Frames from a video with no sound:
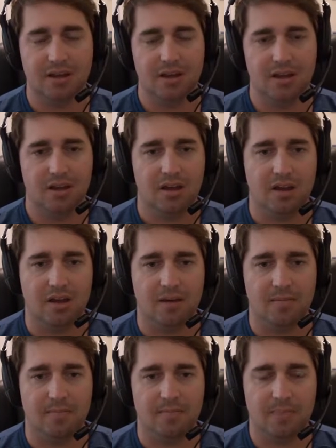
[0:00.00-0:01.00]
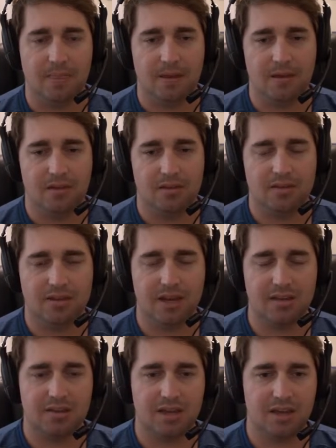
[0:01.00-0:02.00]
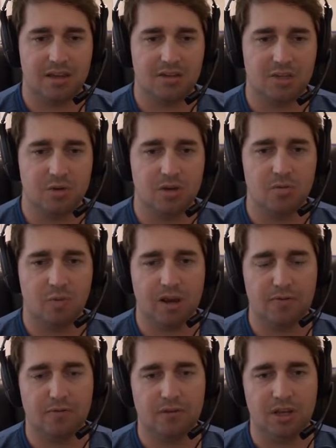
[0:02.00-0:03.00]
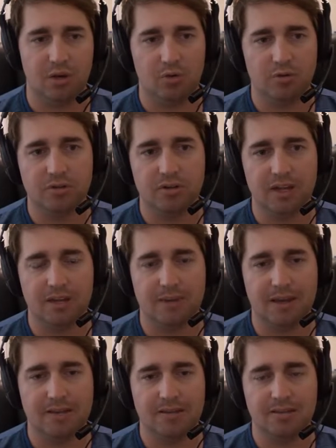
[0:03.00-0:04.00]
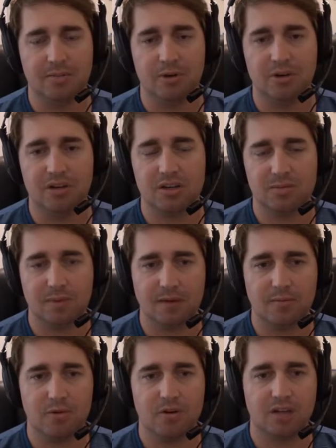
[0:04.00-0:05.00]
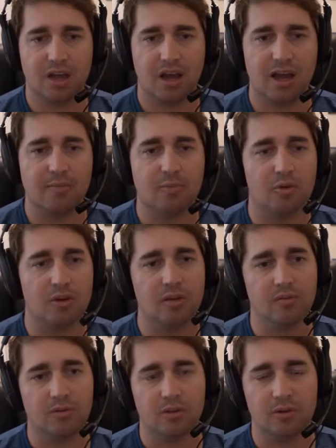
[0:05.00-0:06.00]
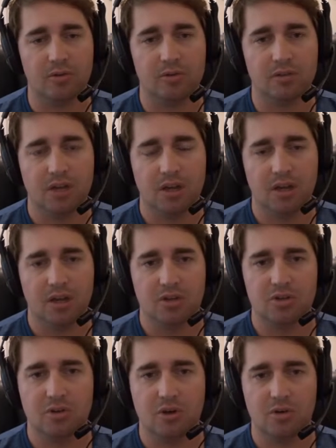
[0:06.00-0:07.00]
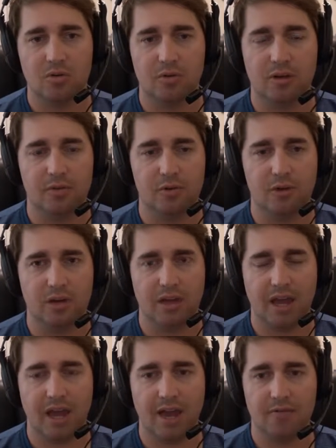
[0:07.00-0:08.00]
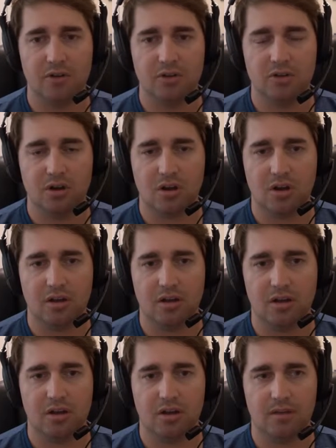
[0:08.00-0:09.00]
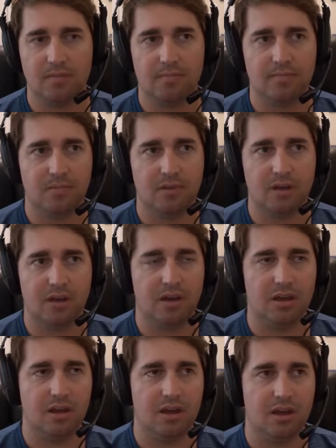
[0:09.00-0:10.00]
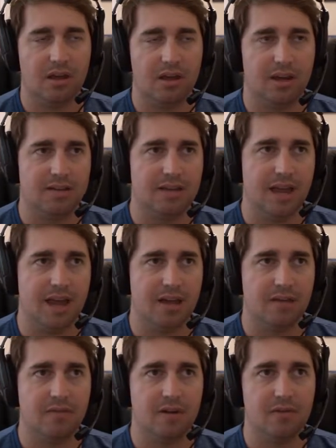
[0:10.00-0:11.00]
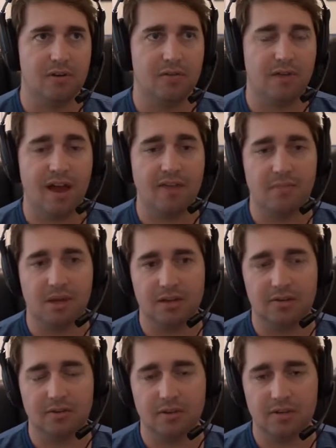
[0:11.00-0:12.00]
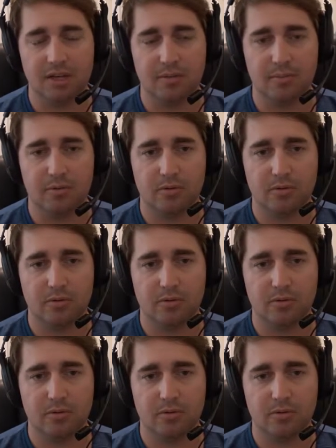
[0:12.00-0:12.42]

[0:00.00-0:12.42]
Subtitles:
Um, the second thing is you can wait for the ultra dead bases, but you're going to spend more time looking for those. So if you can average on an attack of every 5 minutes, for example,